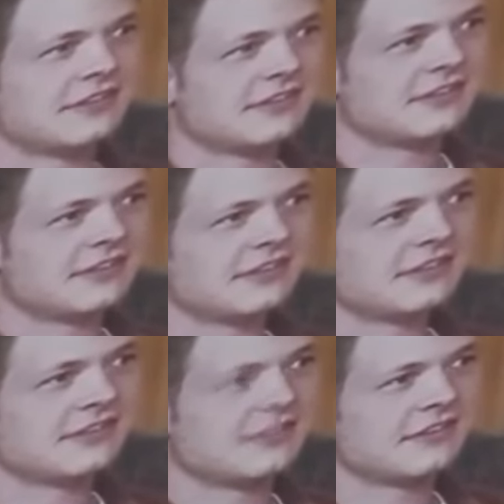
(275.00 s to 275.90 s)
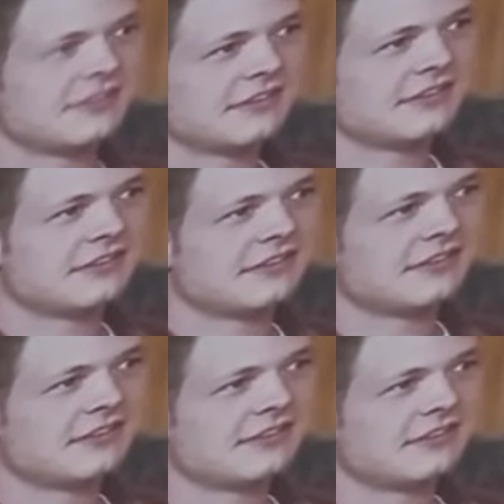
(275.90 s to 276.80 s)

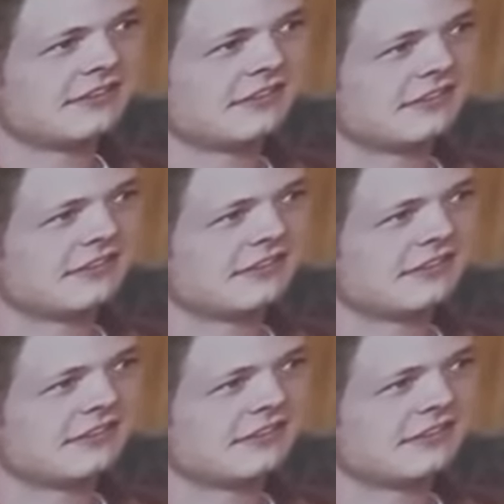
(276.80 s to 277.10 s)
(no one is talking)